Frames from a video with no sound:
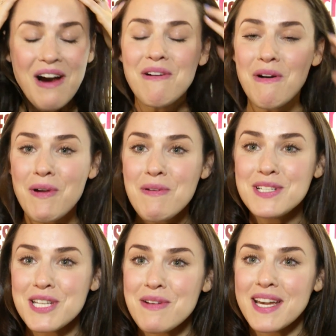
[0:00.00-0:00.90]
Well, we
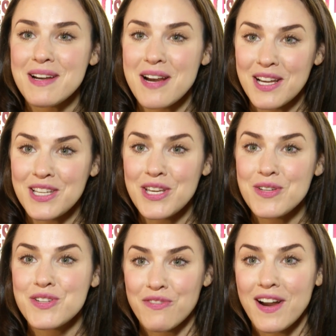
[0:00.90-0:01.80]
were doing a, a
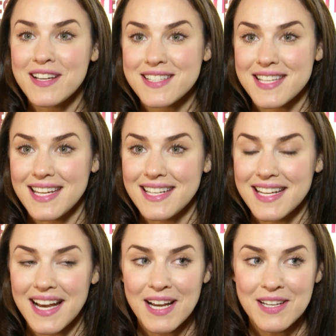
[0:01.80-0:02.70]
huge fight
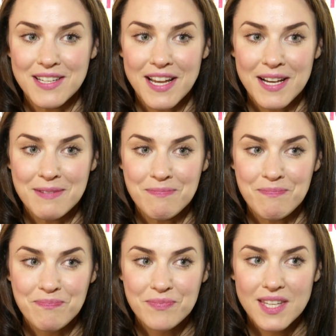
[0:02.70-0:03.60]
scene, and Um,